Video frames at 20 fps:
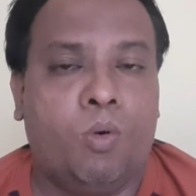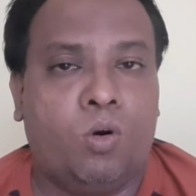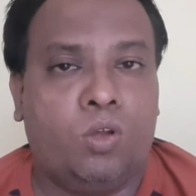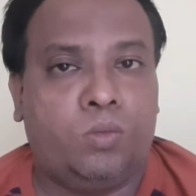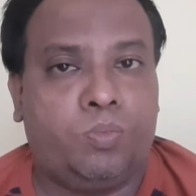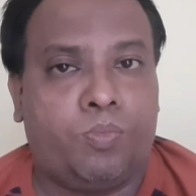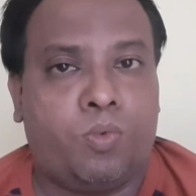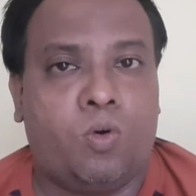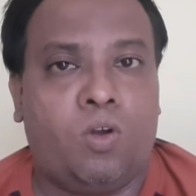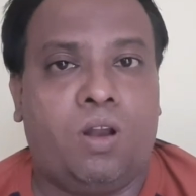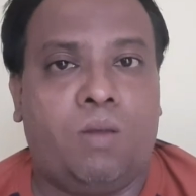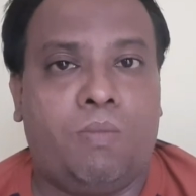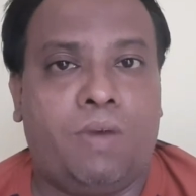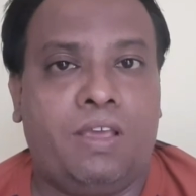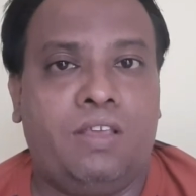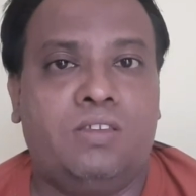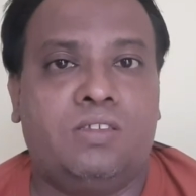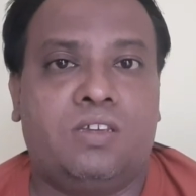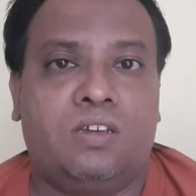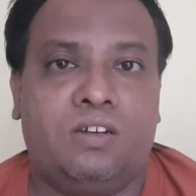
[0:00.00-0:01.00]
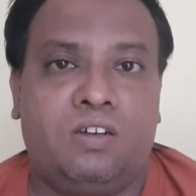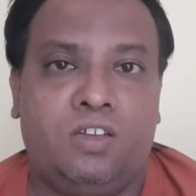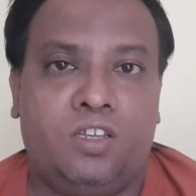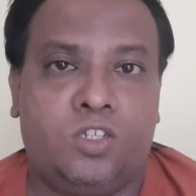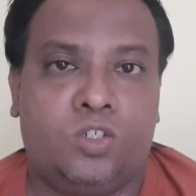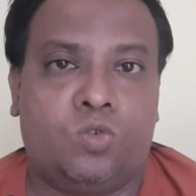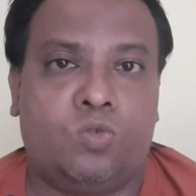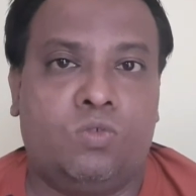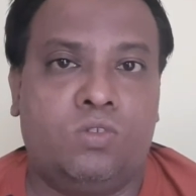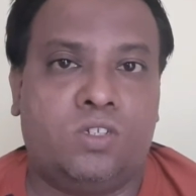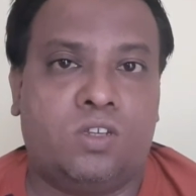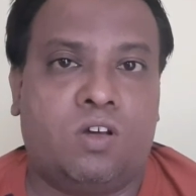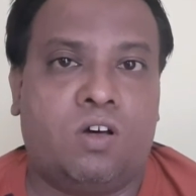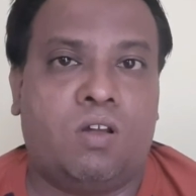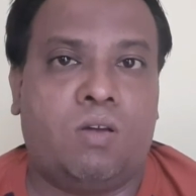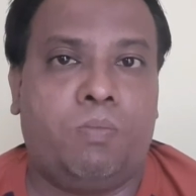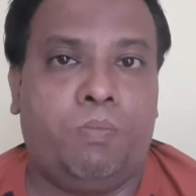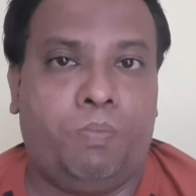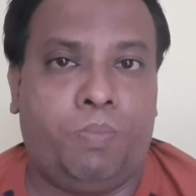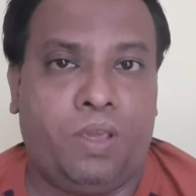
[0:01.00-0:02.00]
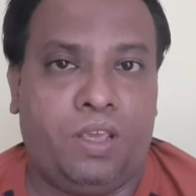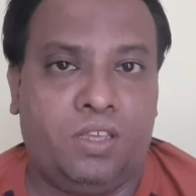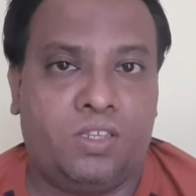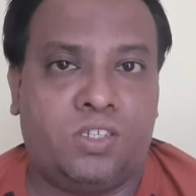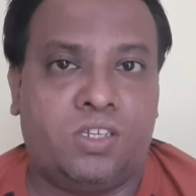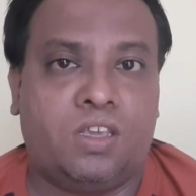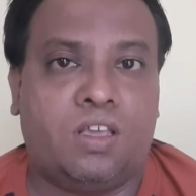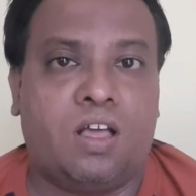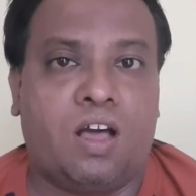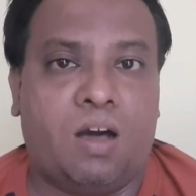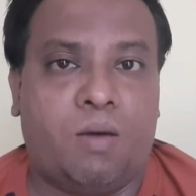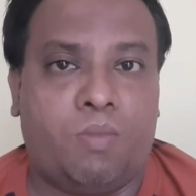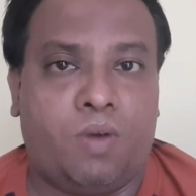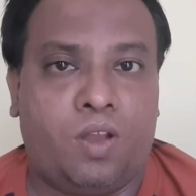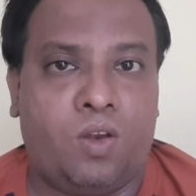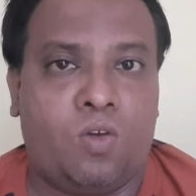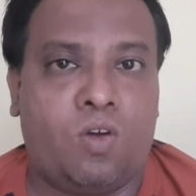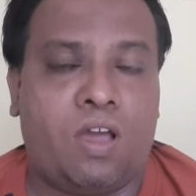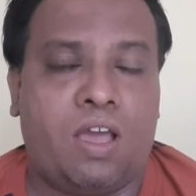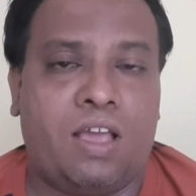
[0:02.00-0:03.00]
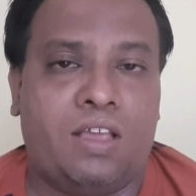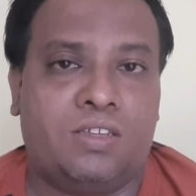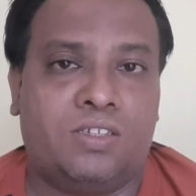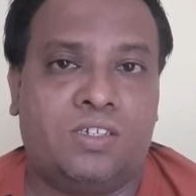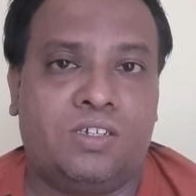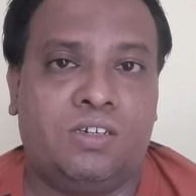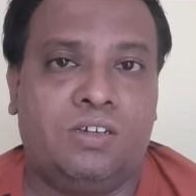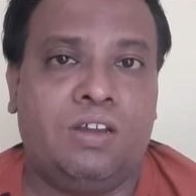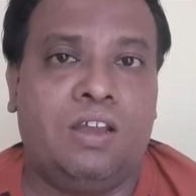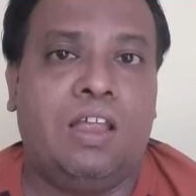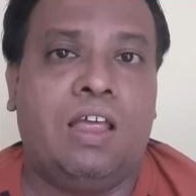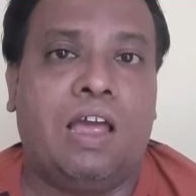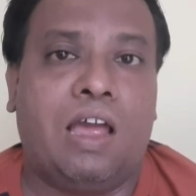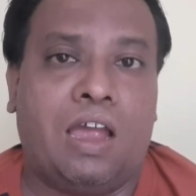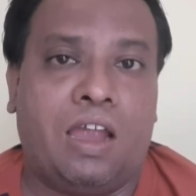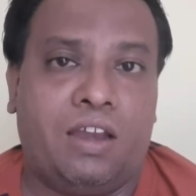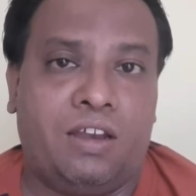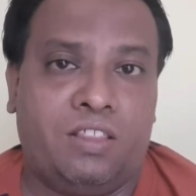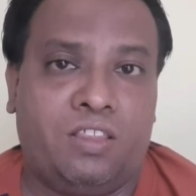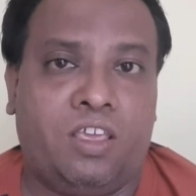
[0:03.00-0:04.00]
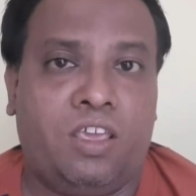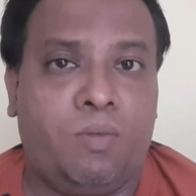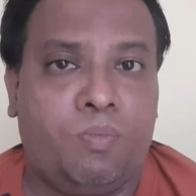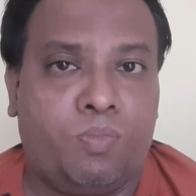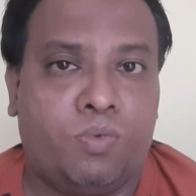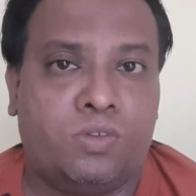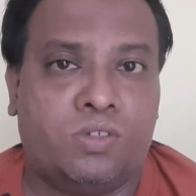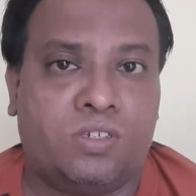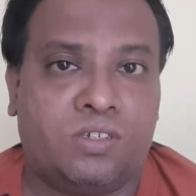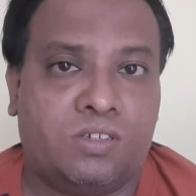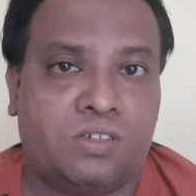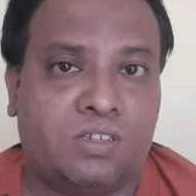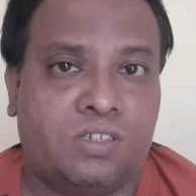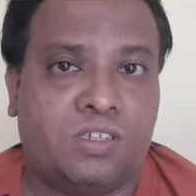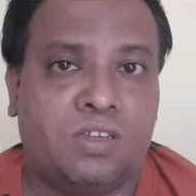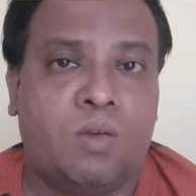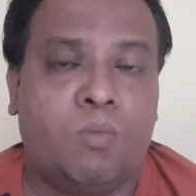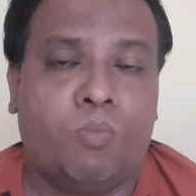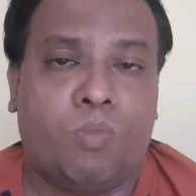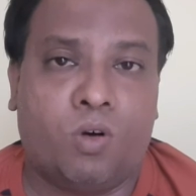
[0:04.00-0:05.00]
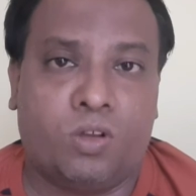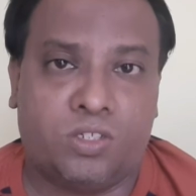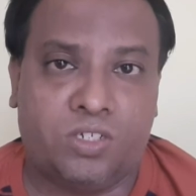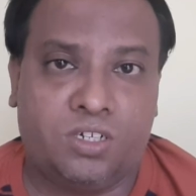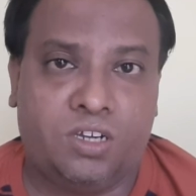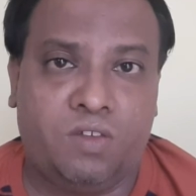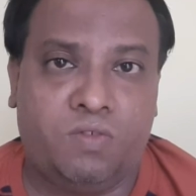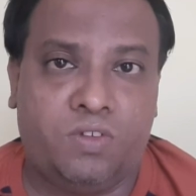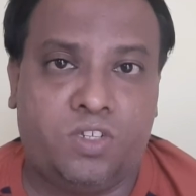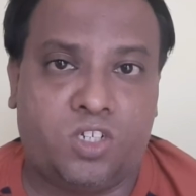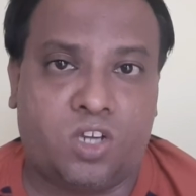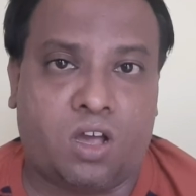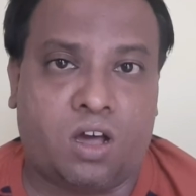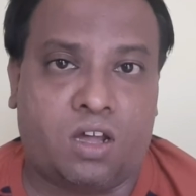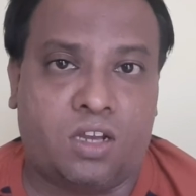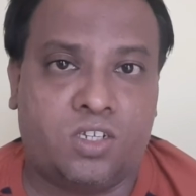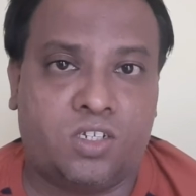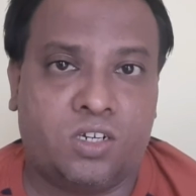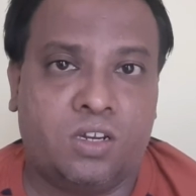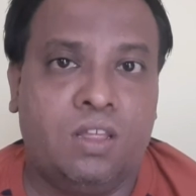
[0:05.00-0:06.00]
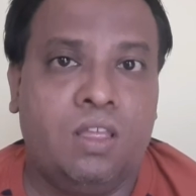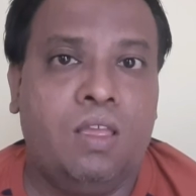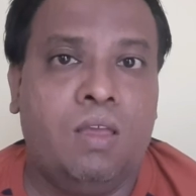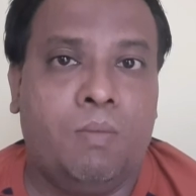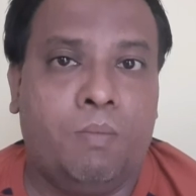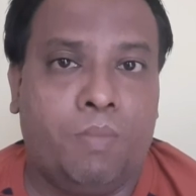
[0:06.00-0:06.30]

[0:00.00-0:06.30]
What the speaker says: Both prolamines and histones are basic amino acid and they possess positive charge,